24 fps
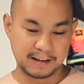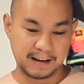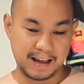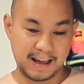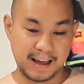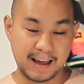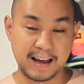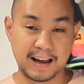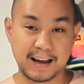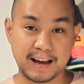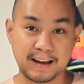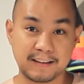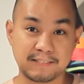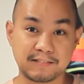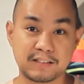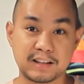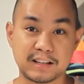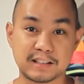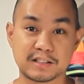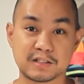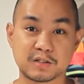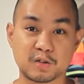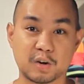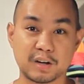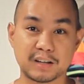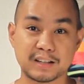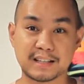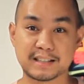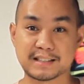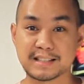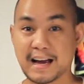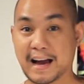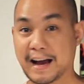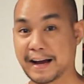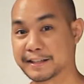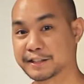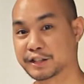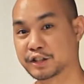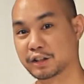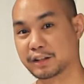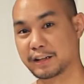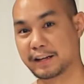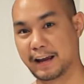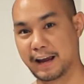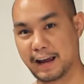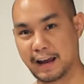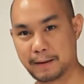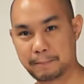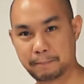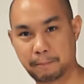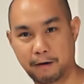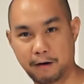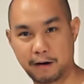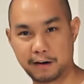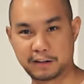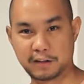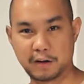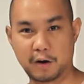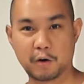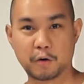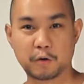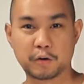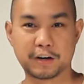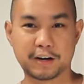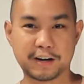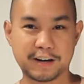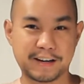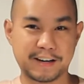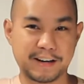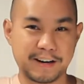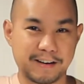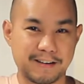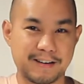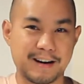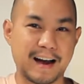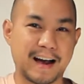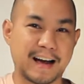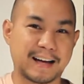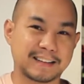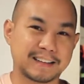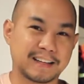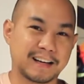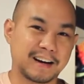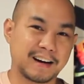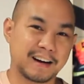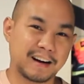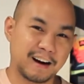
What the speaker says: And Distort is actually a part owner here at